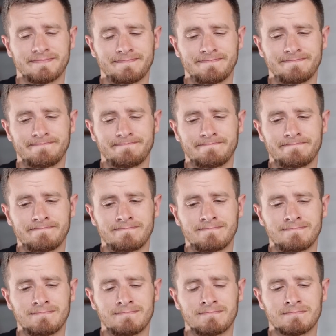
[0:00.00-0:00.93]

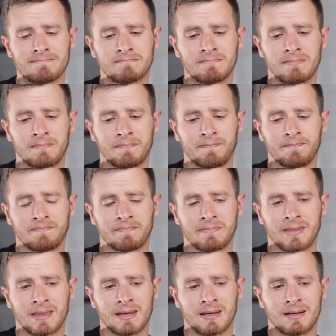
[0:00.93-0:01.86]

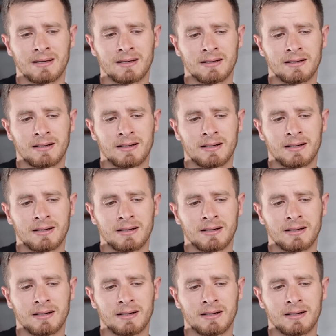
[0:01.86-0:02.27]
[no speech]